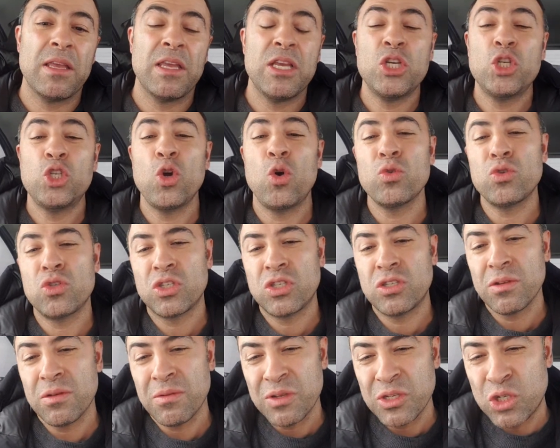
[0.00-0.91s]
He showed
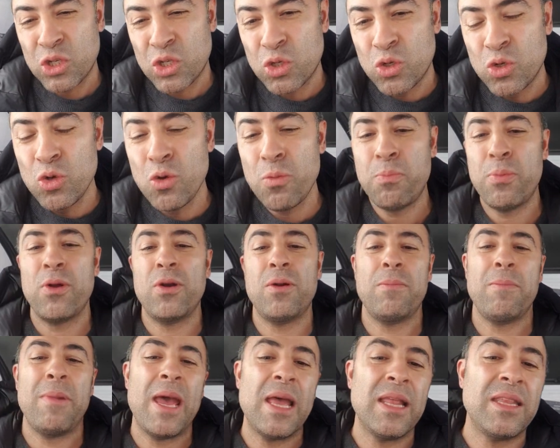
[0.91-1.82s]
super
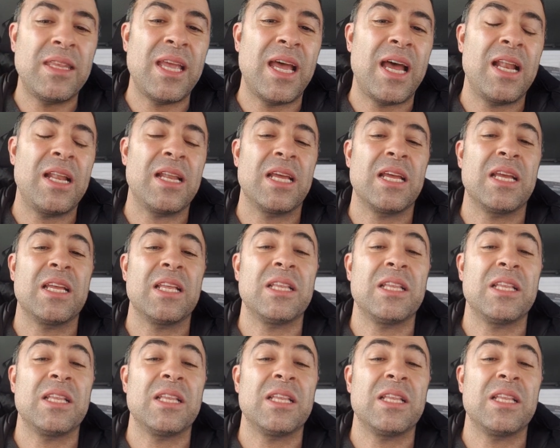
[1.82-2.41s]
mental